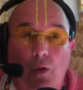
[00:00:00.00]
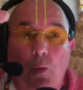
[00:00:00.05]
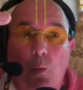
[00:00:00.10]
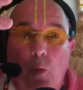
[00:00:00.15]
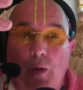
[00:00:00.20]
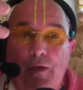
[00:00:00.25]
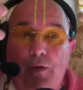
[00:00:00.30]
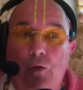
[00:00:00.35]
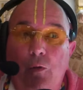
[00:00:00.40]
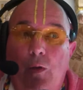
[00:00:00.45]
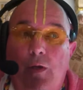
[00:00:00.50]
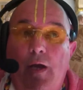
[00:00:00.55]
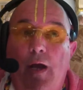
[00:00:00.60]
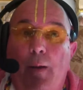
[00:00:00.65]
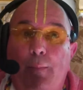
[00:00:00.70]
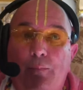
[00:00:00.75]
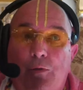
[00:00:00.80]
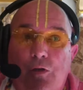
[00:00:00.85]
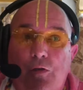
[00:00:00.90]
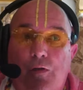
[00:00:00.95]
When you
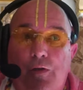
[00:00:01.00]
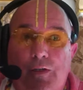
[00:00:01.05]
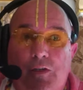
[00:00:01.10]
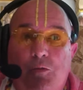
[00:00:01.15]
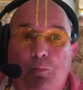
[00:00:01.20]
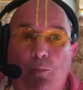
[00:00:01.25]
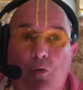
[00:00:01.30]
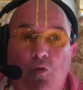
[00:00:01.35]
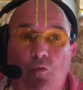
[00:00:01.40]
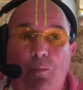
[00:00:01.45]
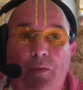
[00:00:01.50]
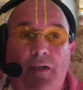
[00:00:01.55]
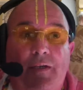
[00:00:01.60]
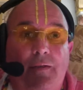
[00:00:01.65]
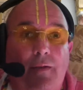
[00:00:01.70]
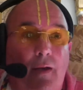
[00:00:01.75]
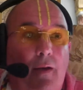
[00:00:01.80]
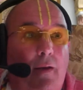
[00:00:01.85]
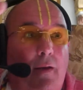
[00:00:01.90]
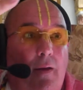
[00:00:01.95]
come to this movement,